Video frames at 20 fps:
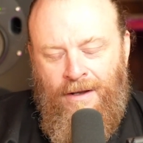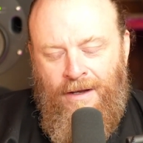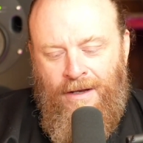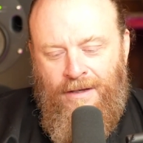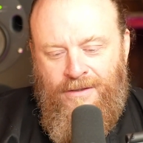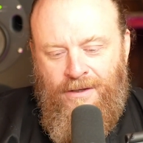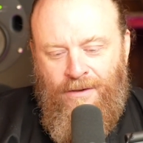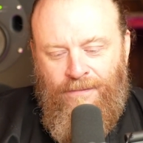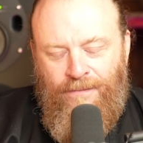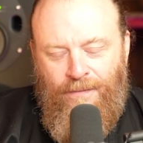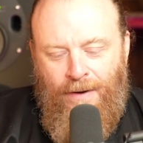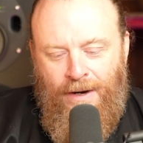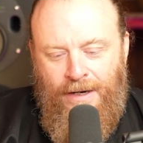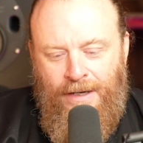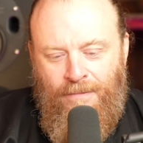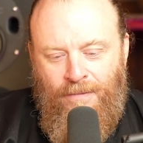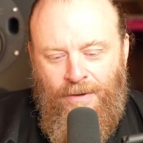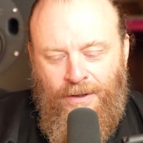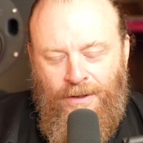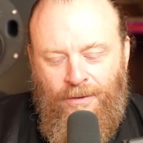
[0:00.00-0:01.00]
it's so
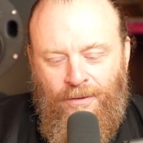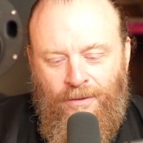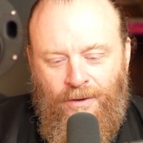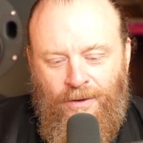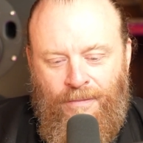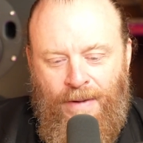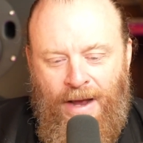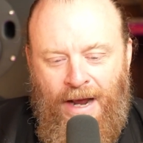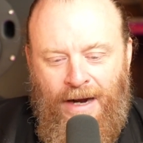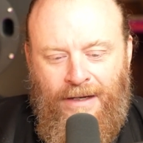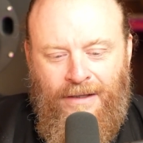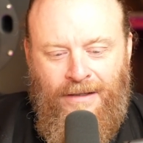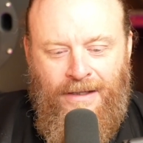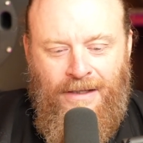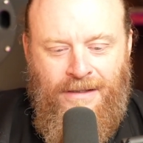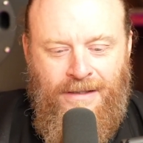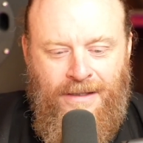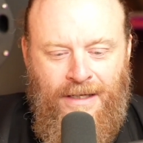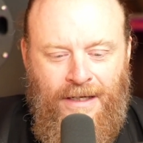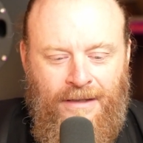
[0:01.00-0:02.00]
funny when you look back at
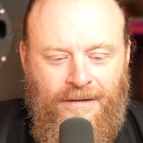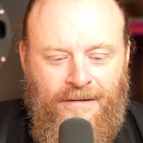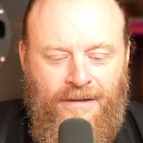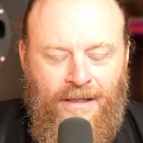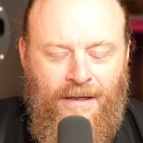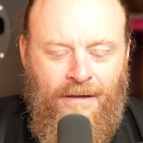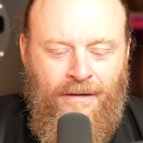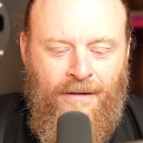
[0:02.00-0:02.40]
these things.